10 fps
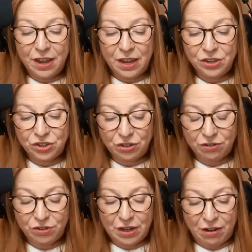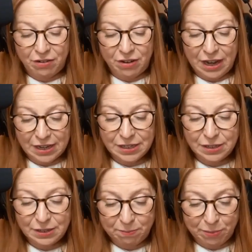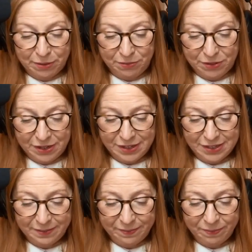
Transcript: and children are an added bonus.